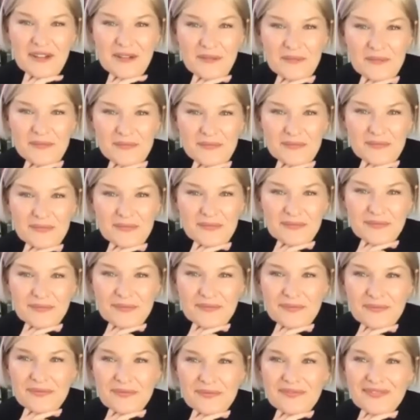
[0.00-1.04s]
one of the 4
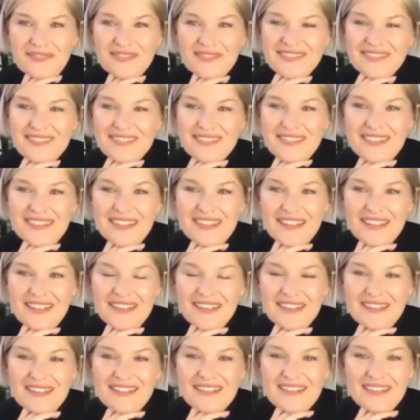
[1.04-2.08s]
to 6 week
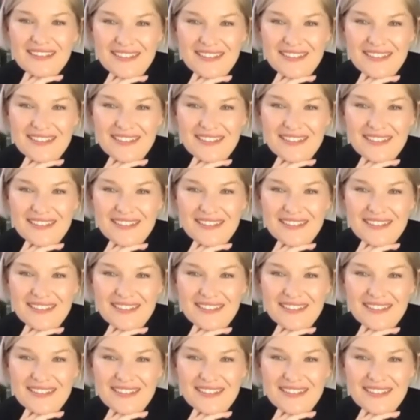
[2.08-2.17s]
courses. Maybe it